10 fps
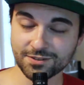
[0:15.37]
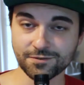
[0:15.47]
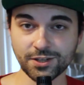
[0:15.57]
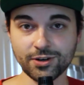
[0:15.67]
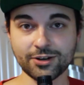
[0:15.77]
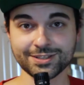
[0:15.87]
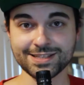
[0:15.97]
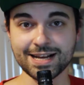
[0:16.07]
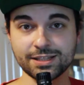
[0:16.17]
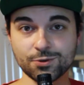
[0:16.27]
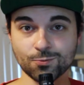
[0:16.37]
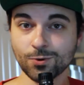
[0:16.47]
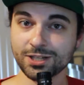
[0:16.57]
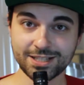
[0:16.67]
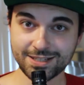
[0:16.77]
to figure out exactly
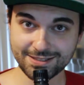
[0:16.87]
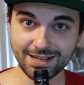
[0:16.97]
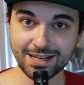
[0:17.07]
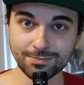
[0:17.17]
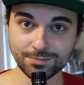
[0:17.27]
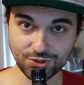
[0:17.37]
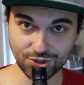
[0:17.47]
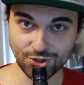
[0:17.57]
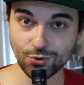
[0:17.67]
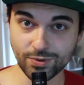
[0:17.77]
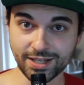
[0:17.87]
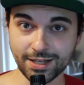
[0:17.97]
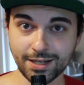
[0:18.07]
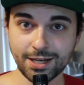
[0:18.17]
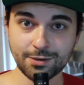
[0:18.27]
what it is I am doing,